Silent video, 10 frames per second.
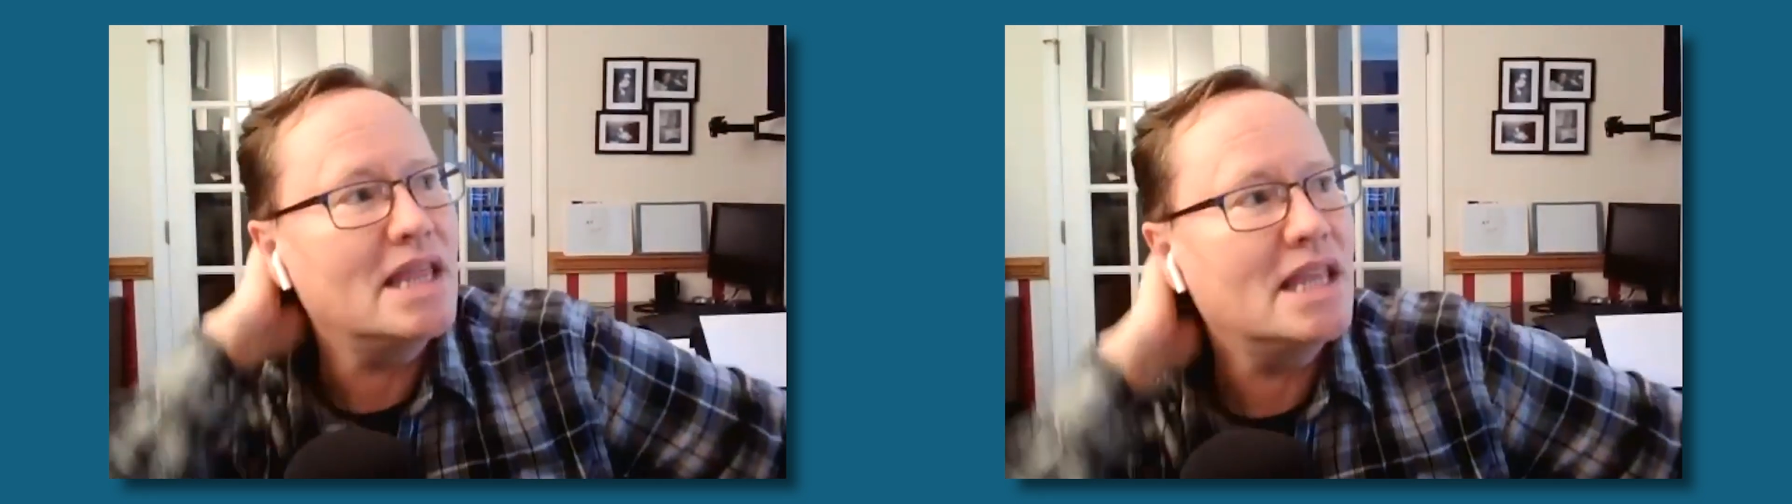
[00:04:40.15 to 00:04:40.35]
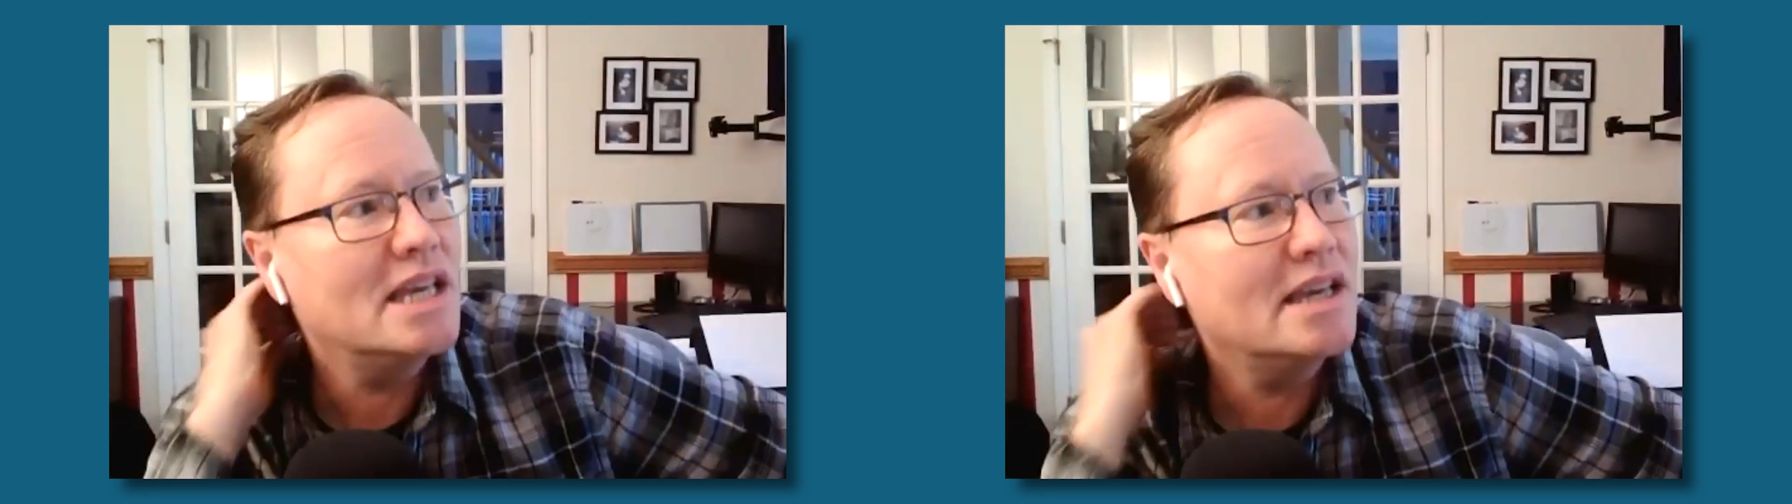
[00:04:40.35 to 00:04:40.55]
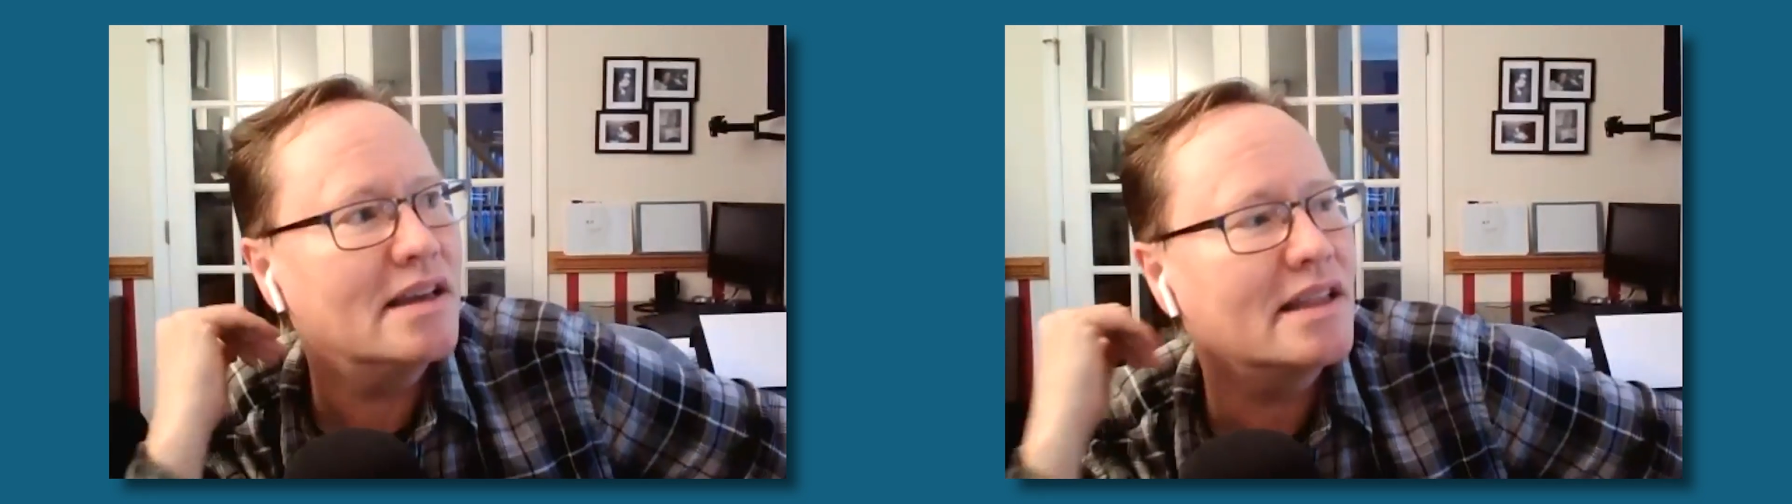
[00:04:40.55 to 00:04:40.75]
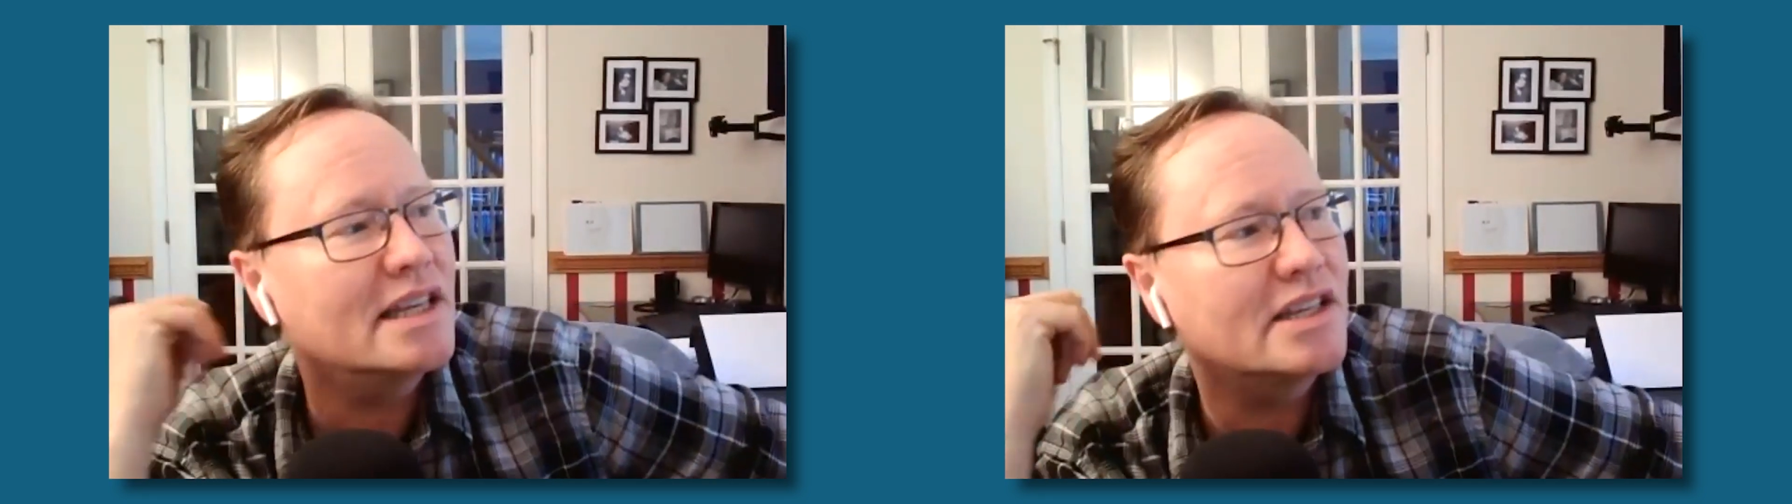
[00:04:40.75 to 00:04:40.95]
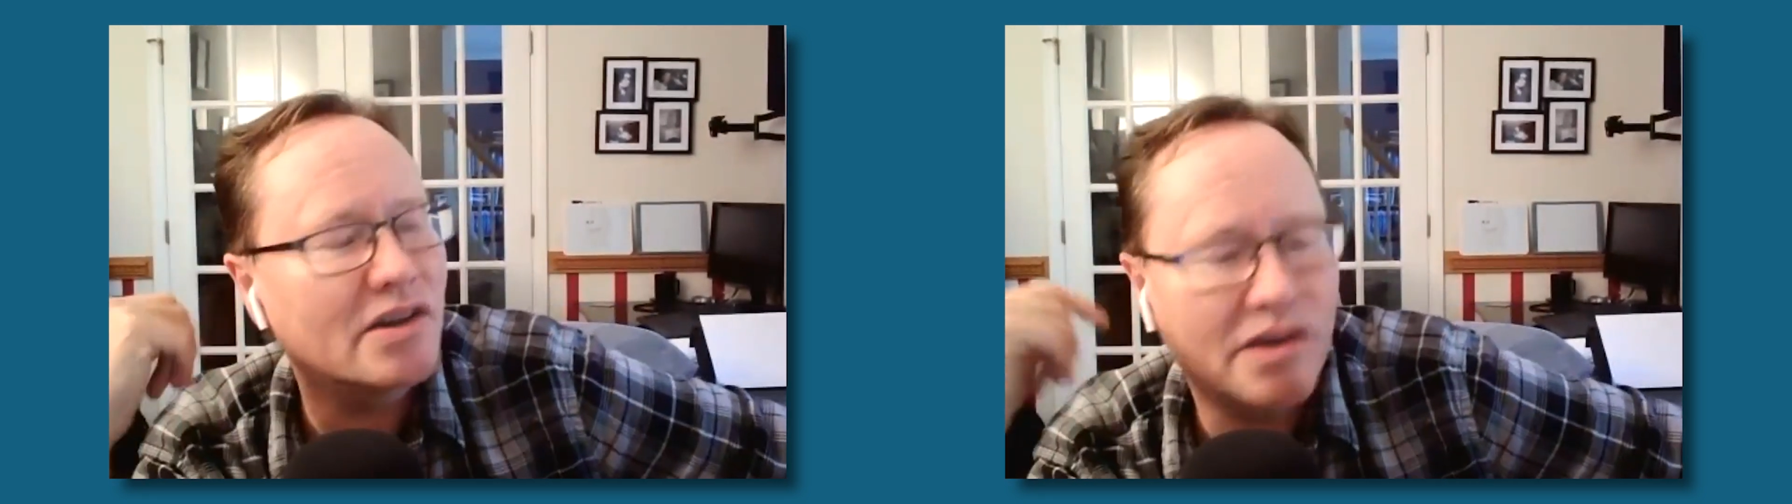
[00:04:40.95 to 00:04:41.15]
the
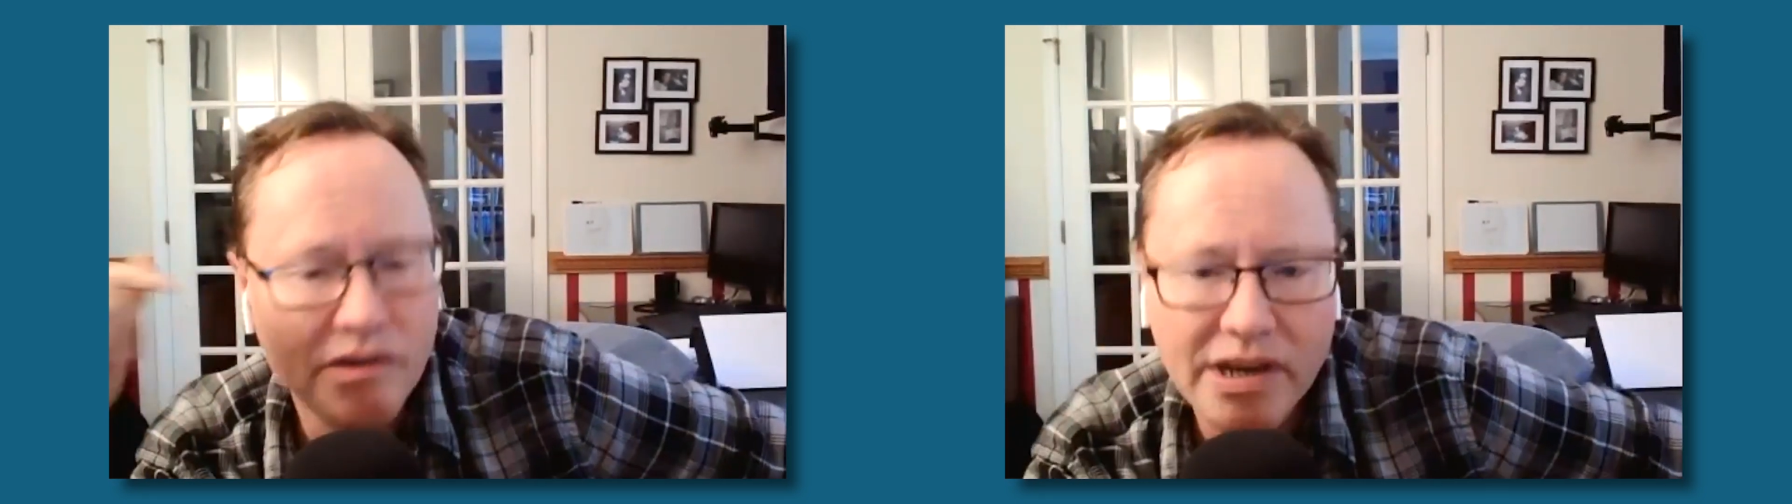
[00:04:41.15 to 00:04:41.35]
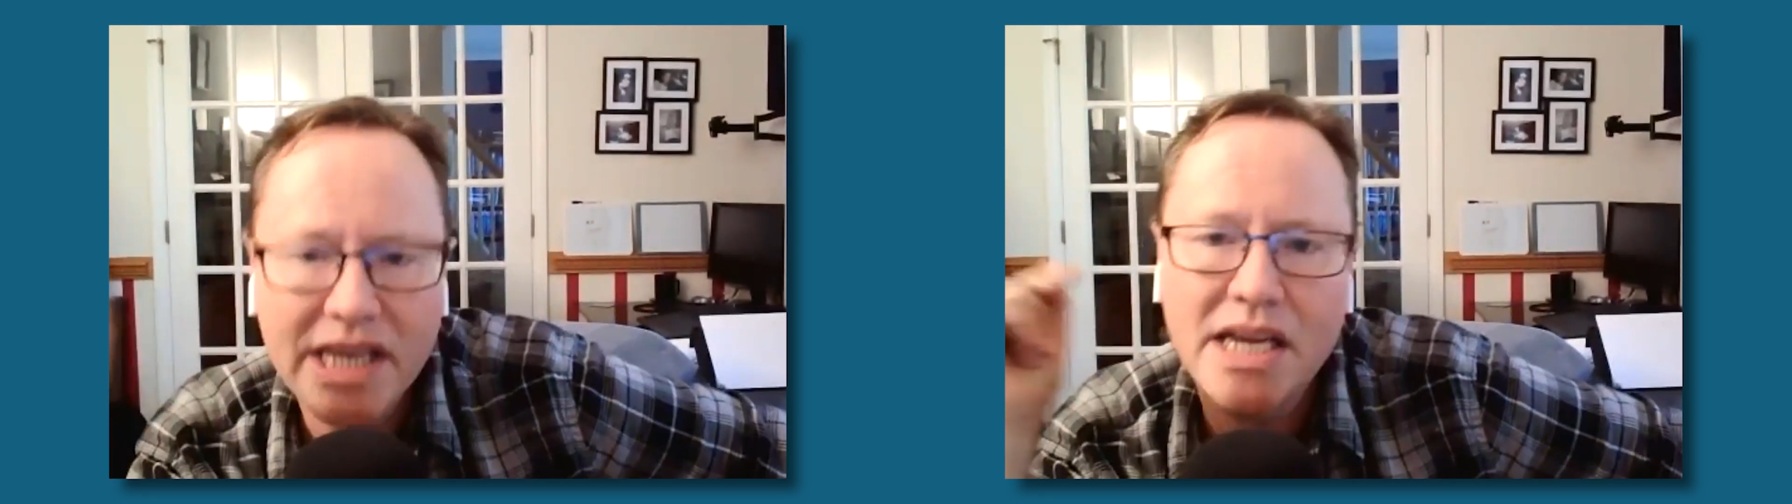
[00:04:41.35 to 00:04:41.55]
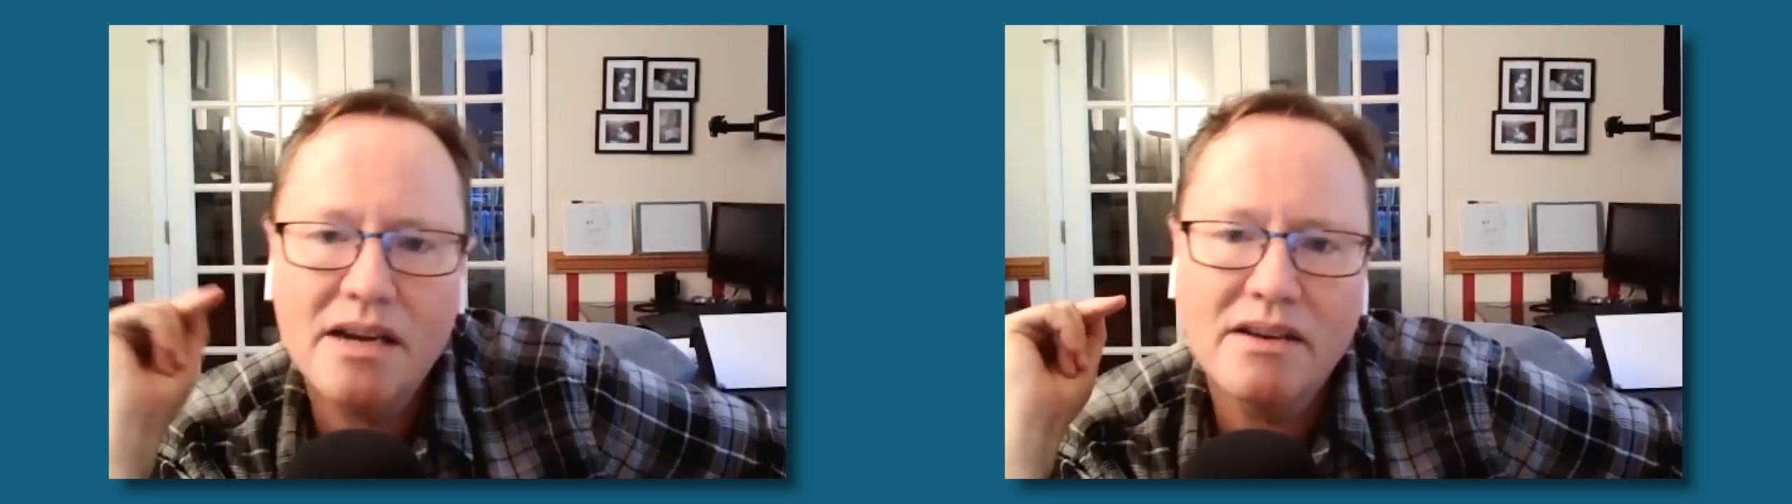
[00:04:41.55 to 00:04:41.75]
degree